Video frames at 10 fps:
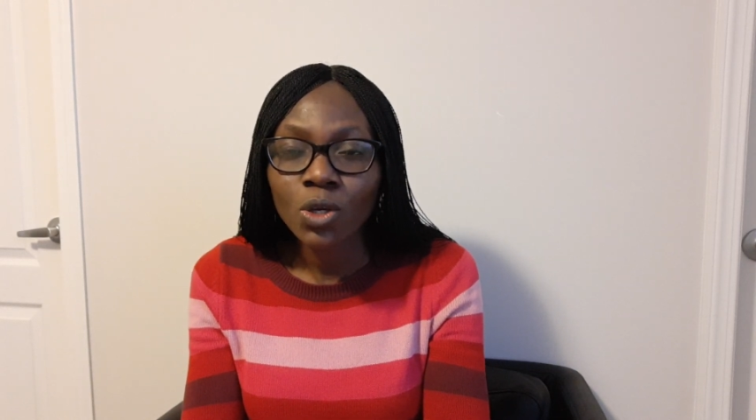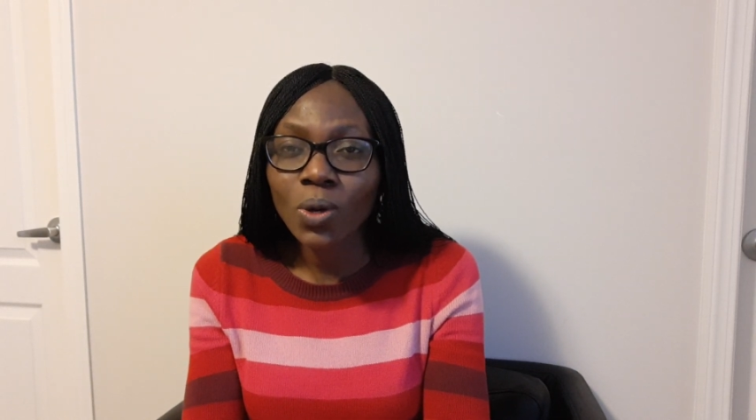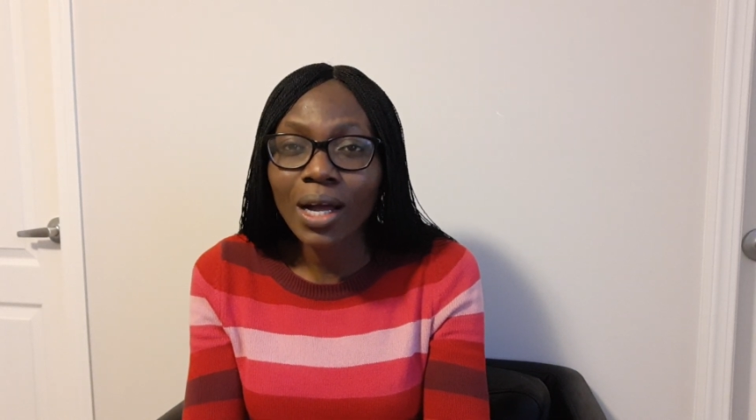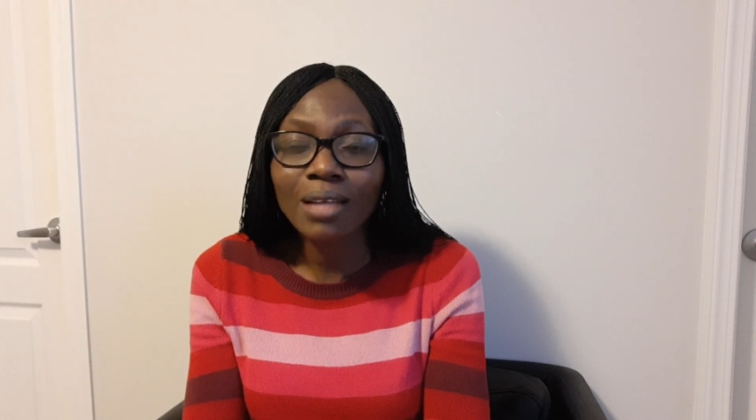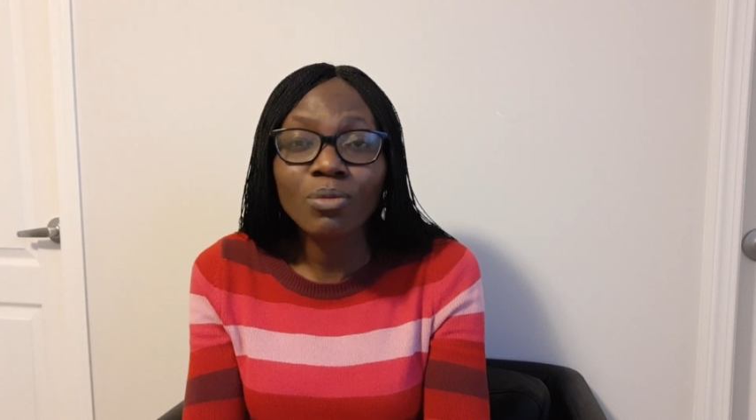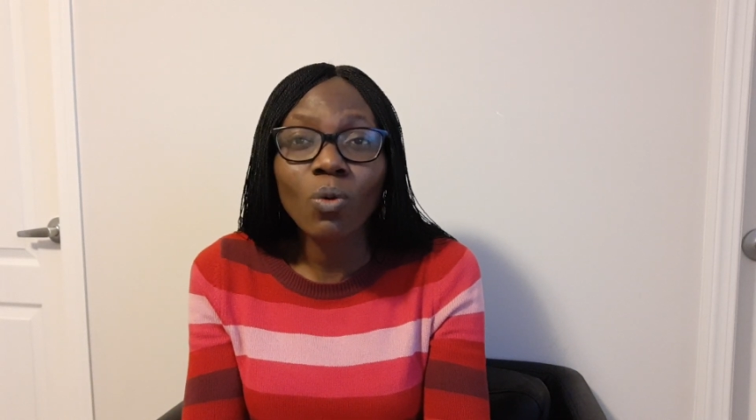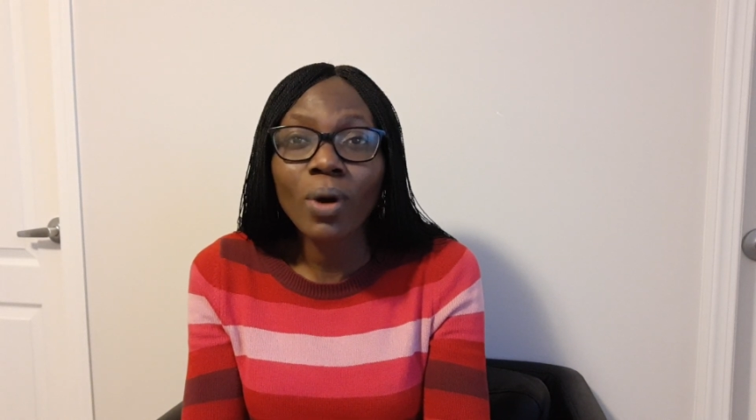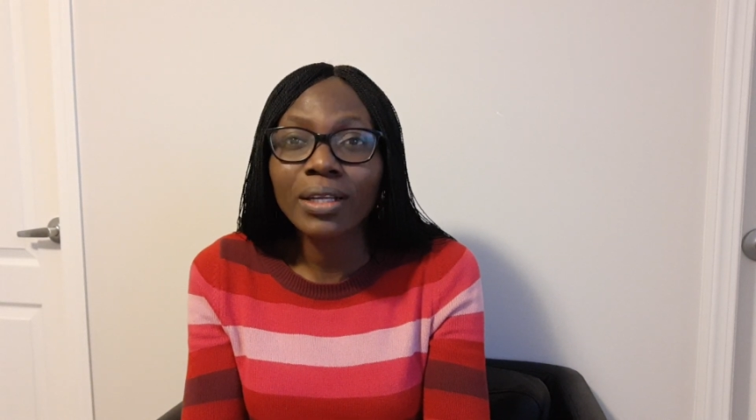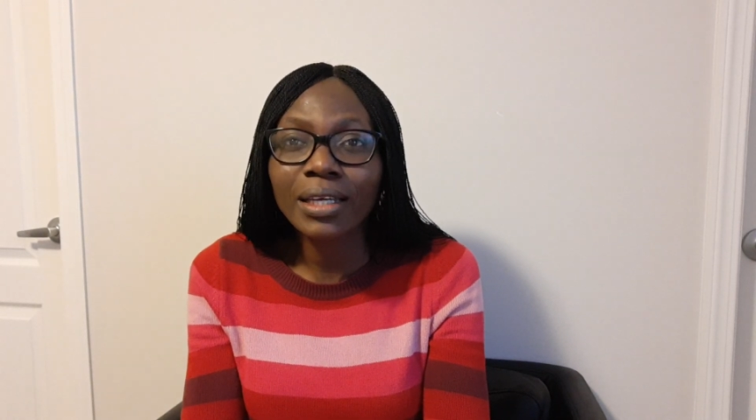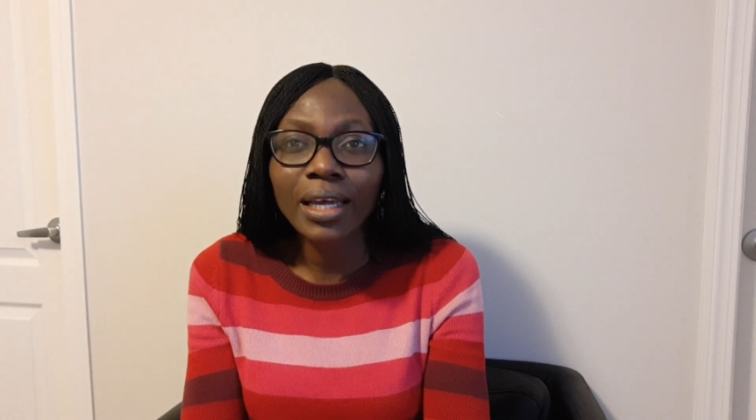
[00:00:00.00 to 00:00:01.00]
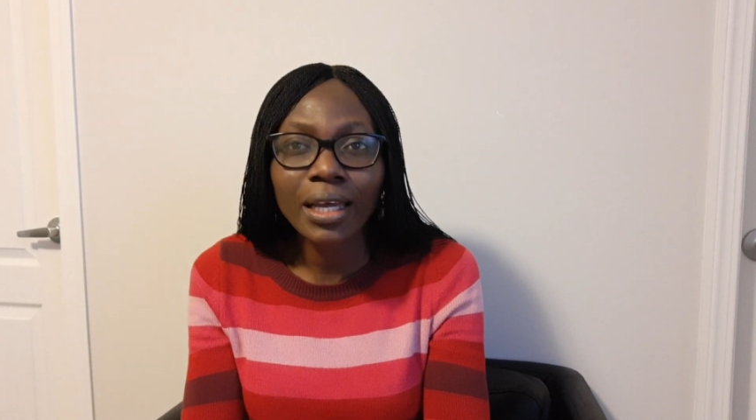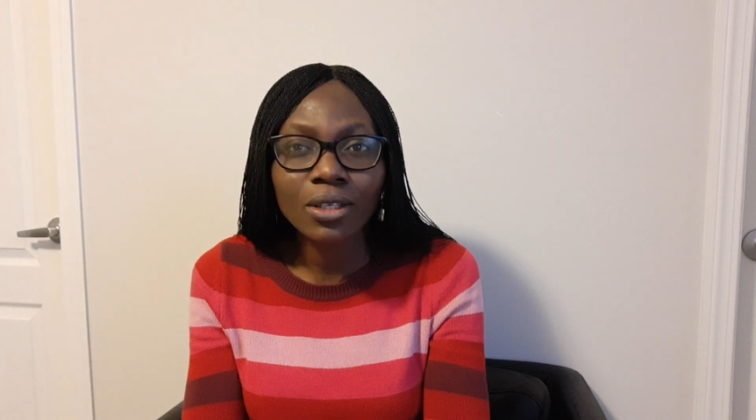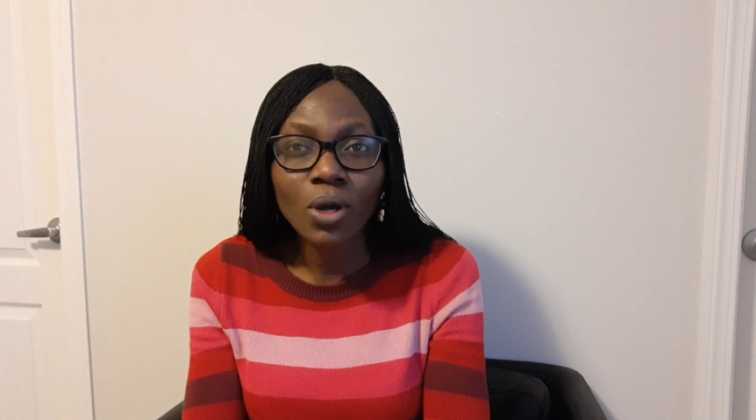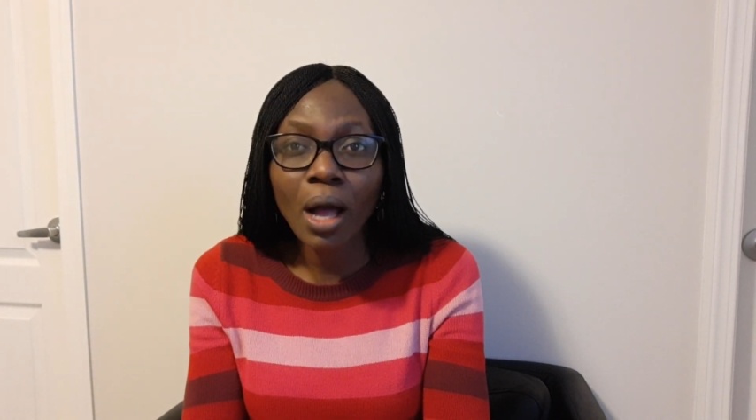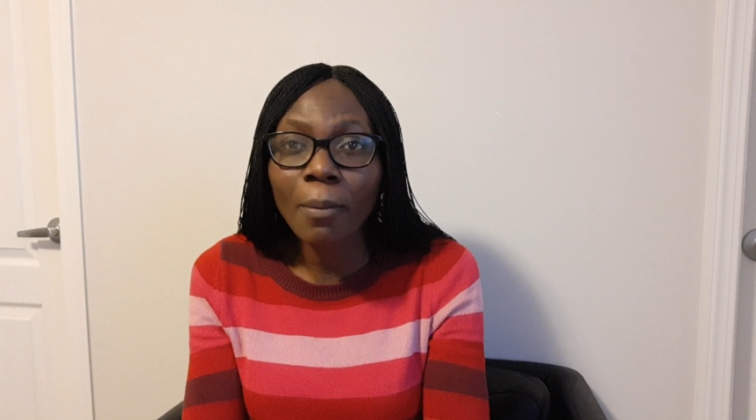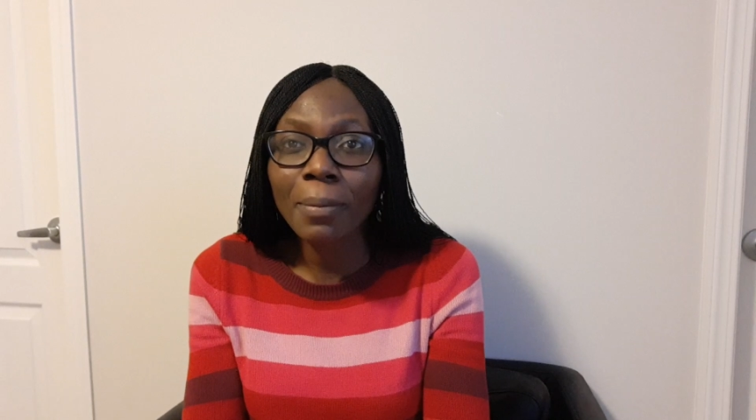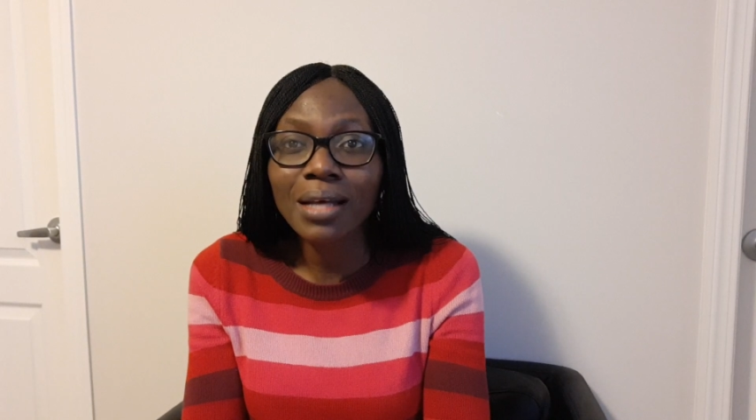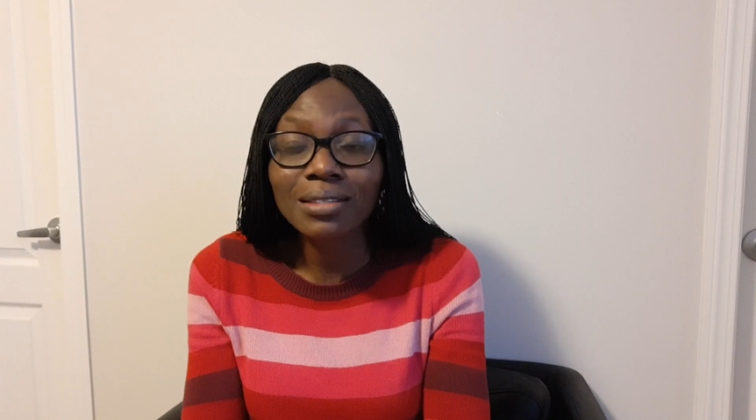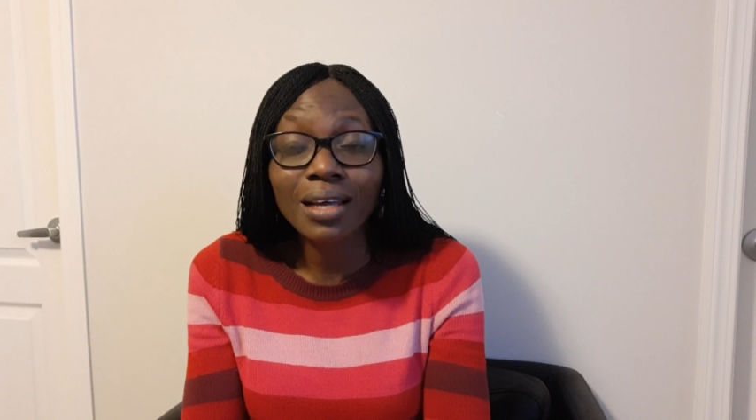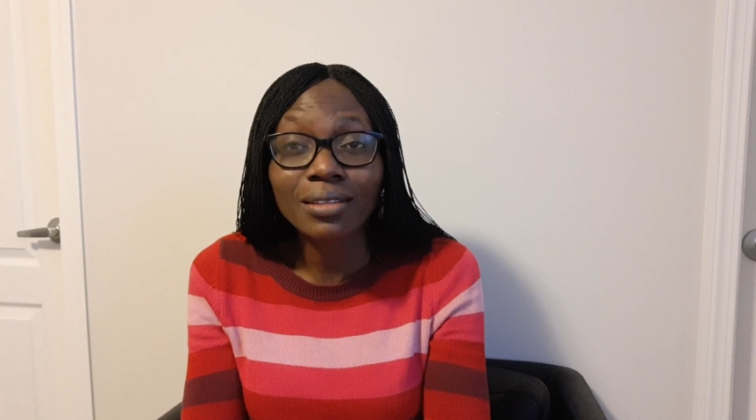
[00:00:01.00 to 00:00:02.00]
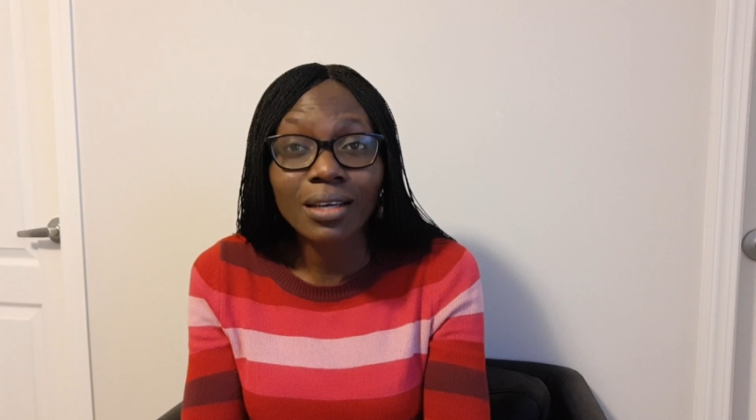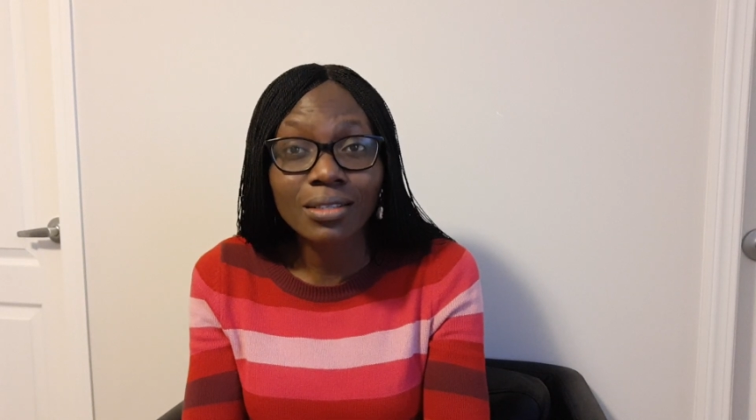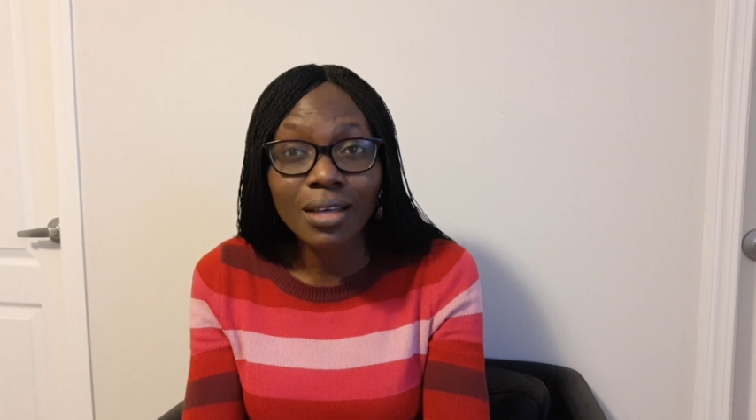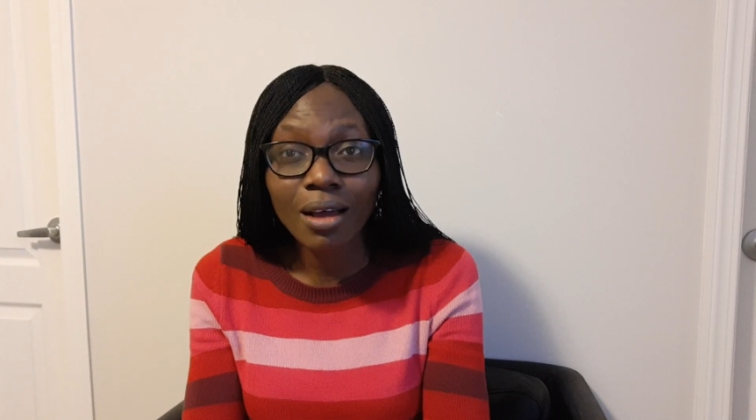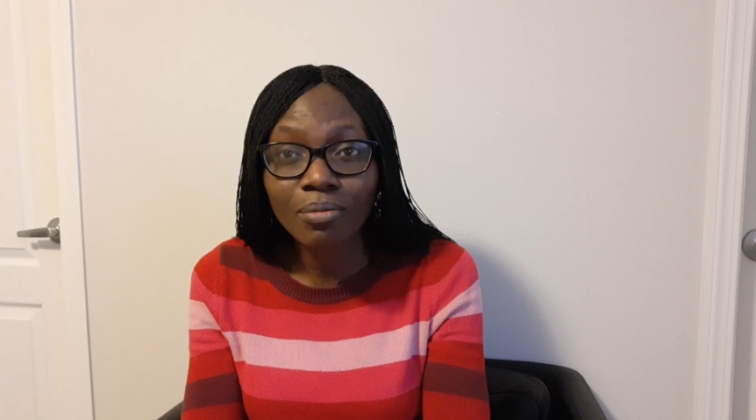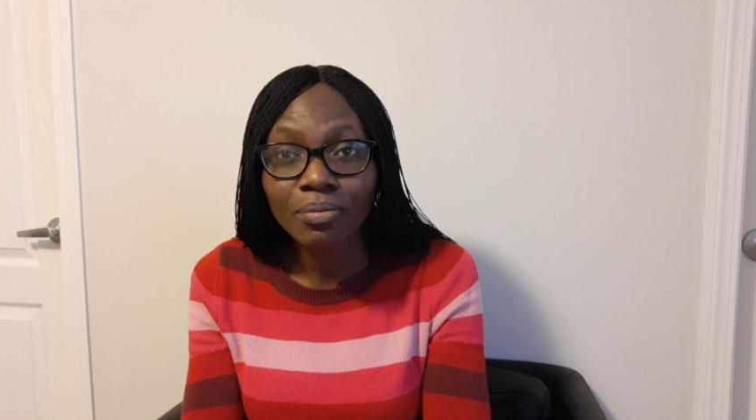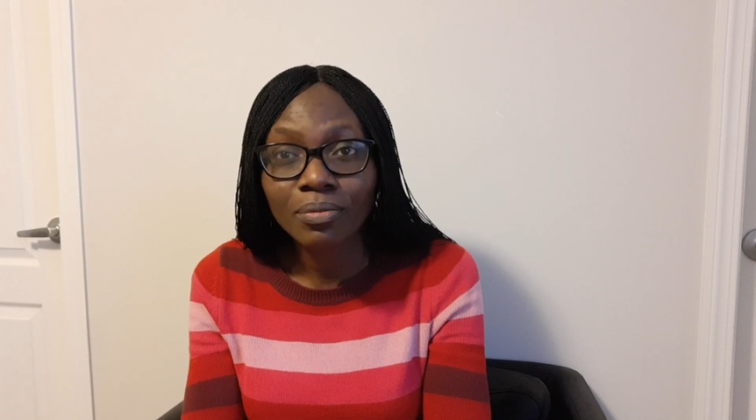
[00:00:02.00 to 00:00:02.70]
you can't do well again, you can't pass that exam.